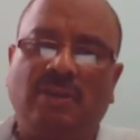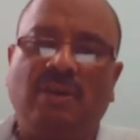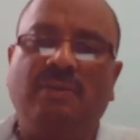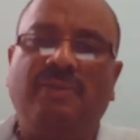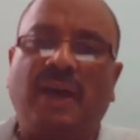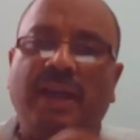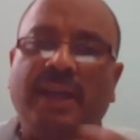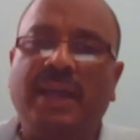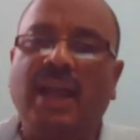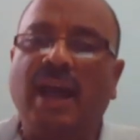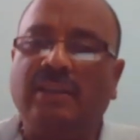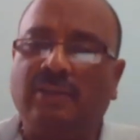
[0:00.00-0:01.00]
of
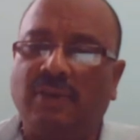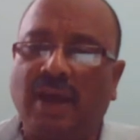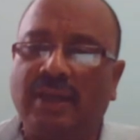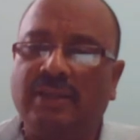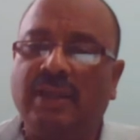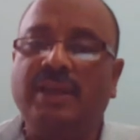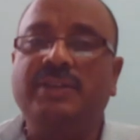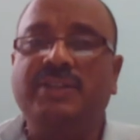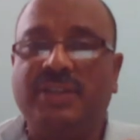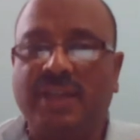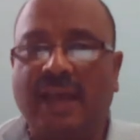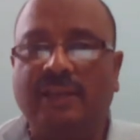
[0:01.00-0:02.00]
Anekantvad and
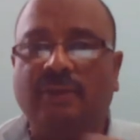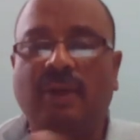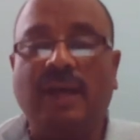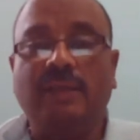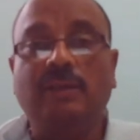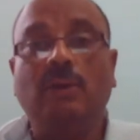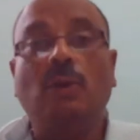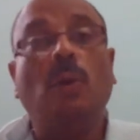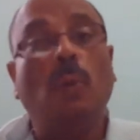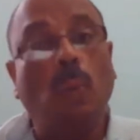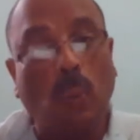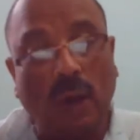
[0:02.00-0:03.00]
Syadavad
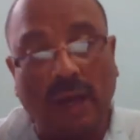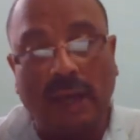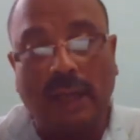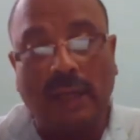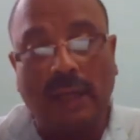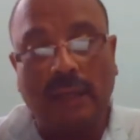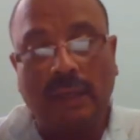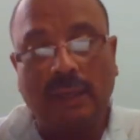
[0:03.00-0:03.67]
work.